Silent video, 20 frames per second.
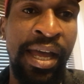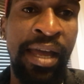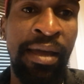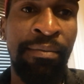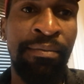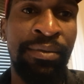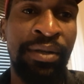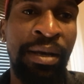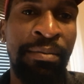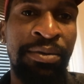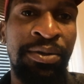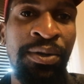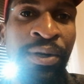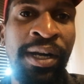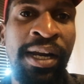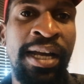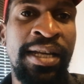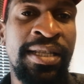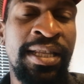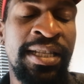I am. I'm
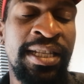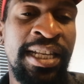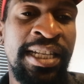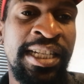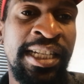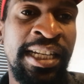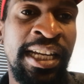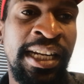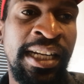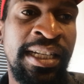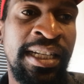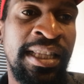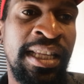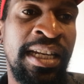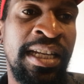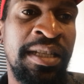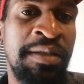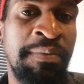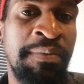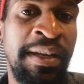sorry guys, there's a generator
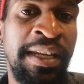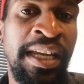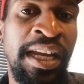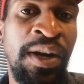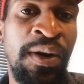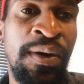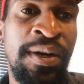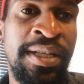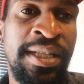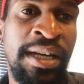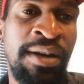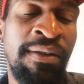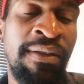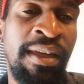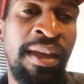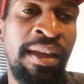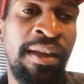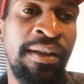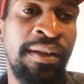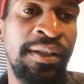that is making noise out
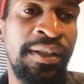there,